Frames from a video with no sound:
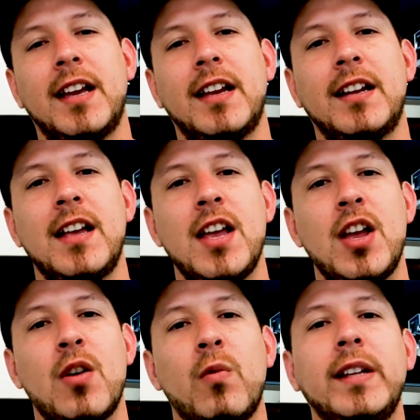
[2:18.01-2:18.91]
And
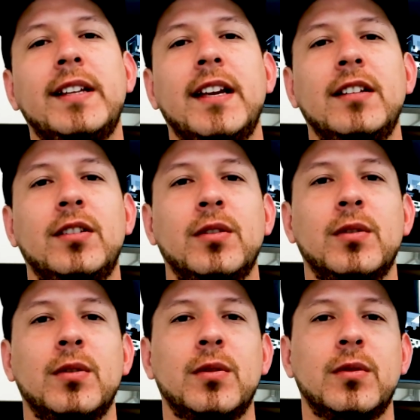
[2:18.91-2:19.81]
we tend
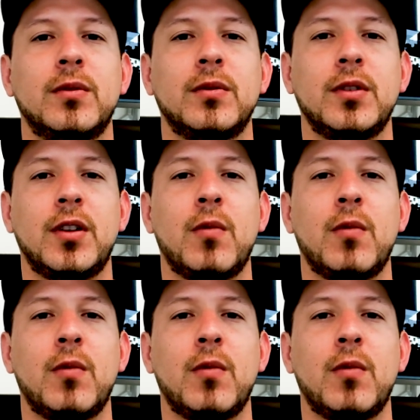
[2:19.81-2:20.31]
to,